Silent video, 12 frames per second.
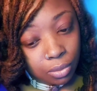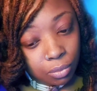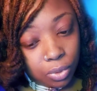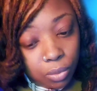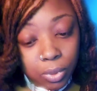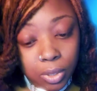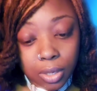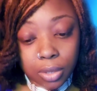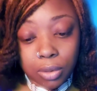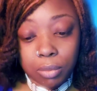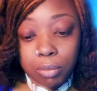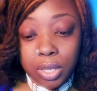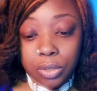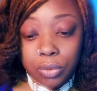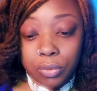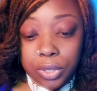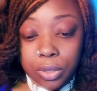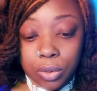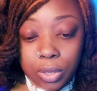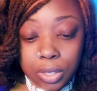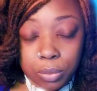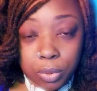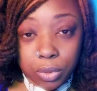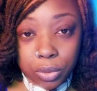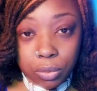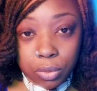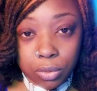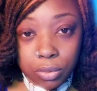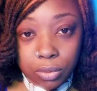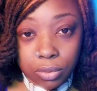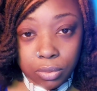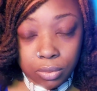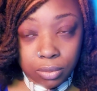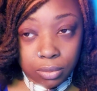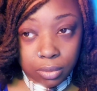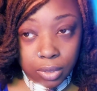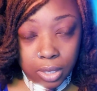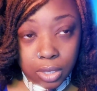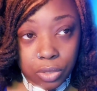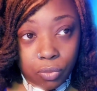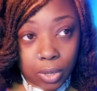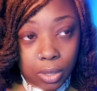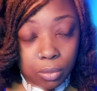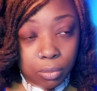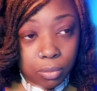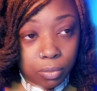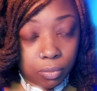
with one another, mental, physical, and spiritual, each realm.